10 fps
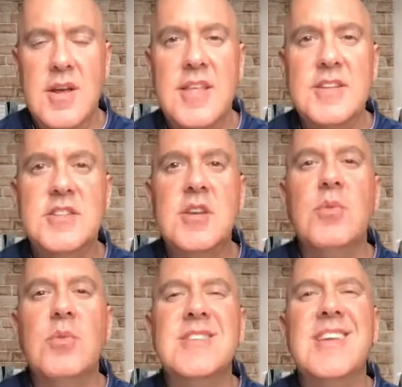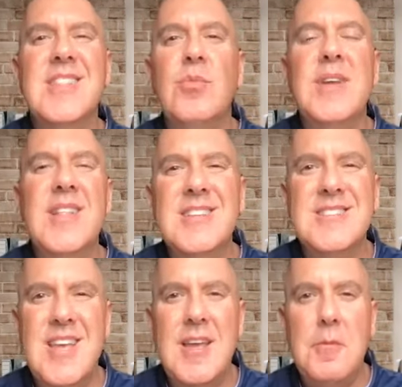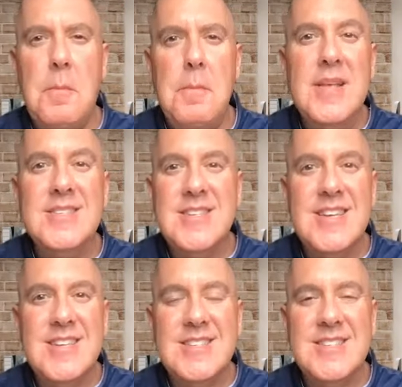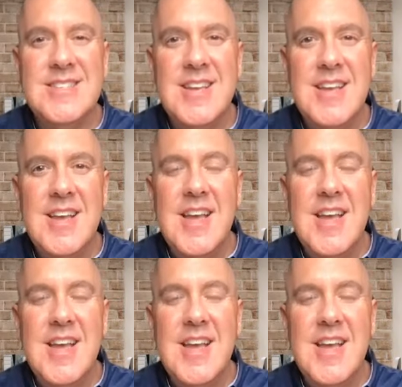that she was in the real estate business.